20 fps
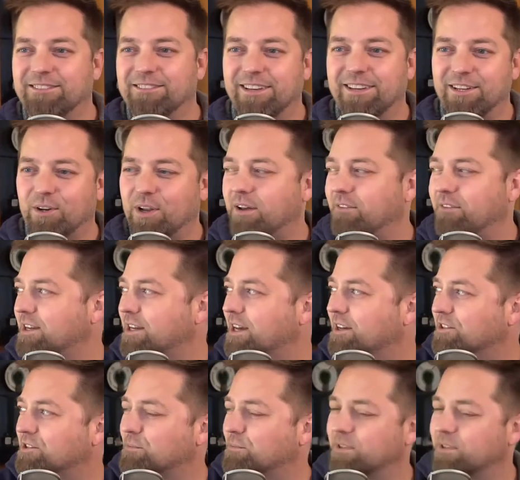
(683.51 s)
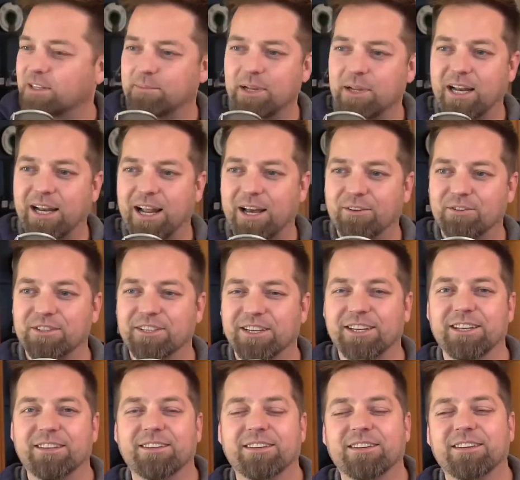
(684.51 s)
I don't have any announcements. I'm not announcing
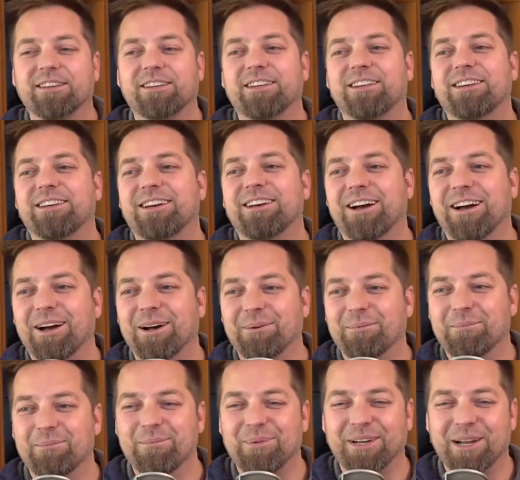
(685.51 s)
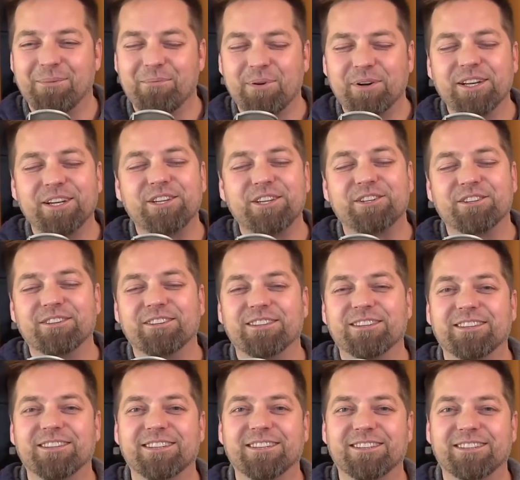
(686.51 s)
anything, but I'm pretty sure
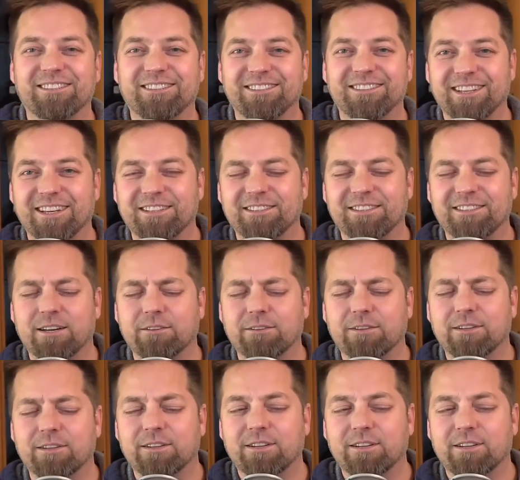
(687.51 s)
that's out there.